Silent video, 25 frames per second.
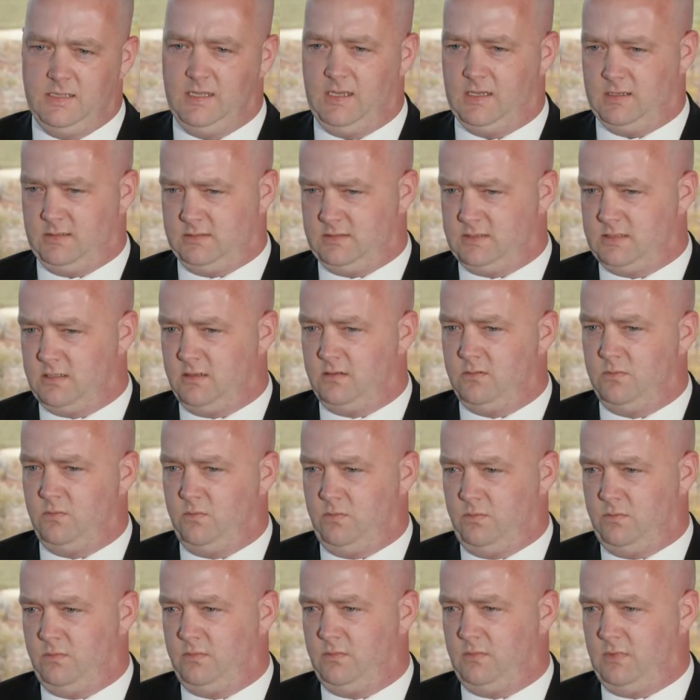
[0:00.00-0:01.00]
Yeah, so
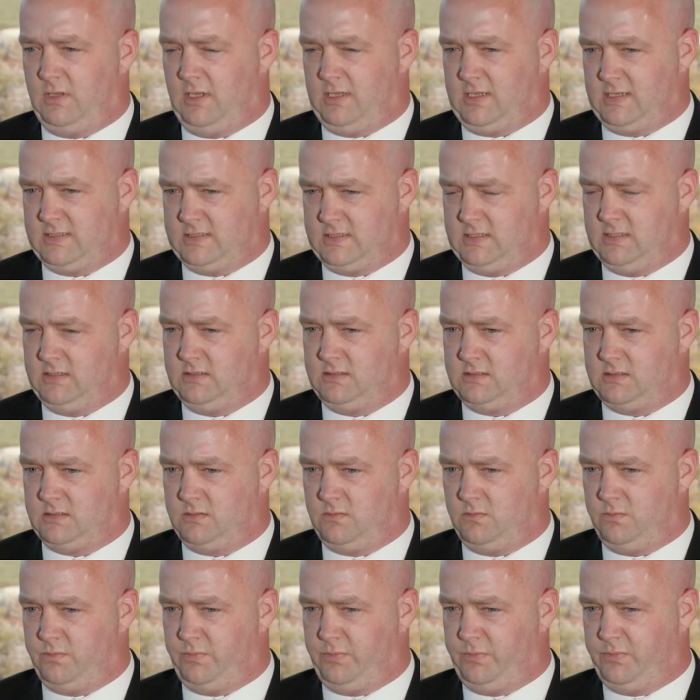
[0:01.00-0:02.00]
like I said,
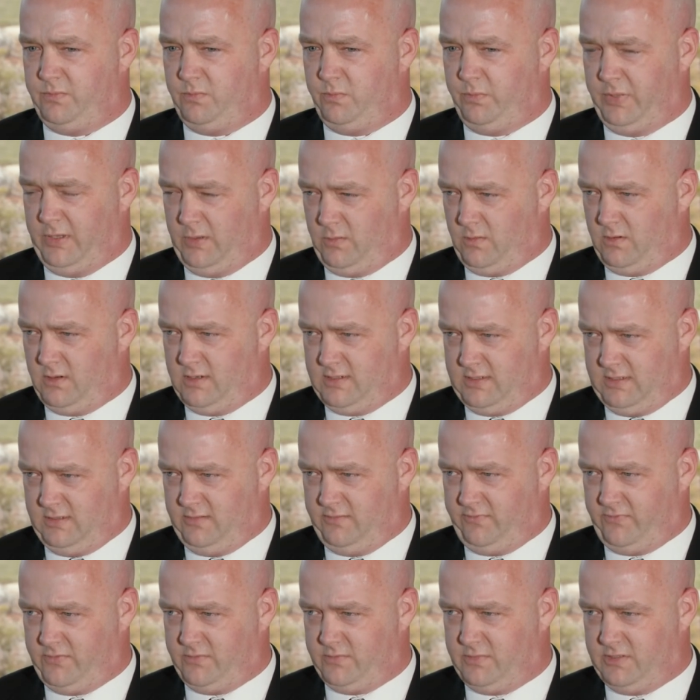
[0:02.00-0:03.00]

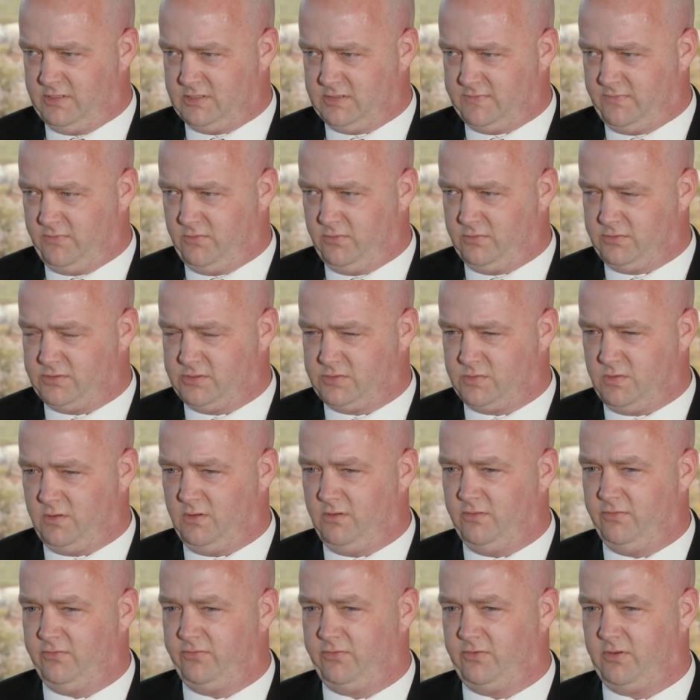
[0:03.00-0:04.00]
BYD from years 4 to
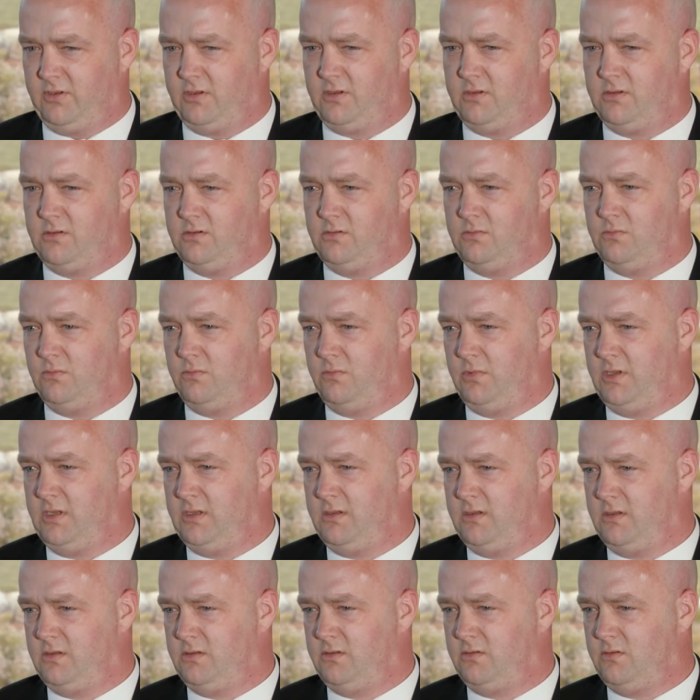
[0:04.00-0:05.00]
12, so
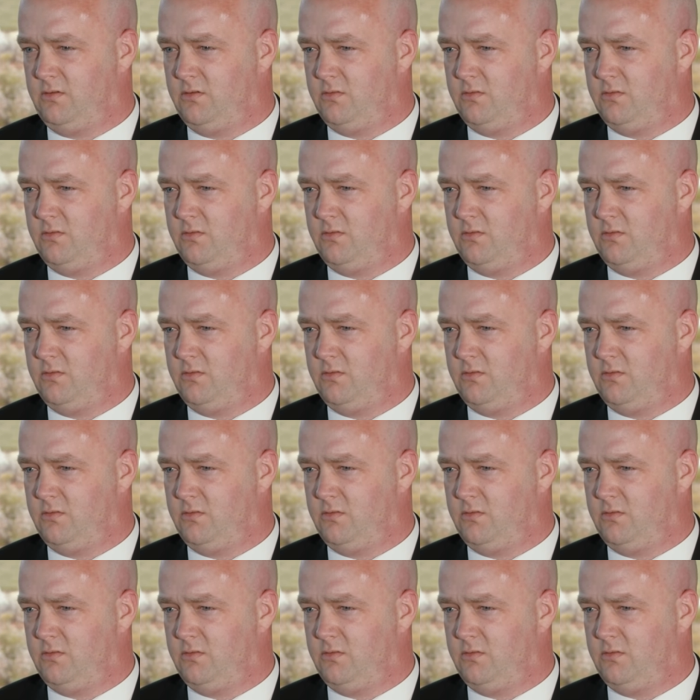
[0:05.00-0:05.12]
we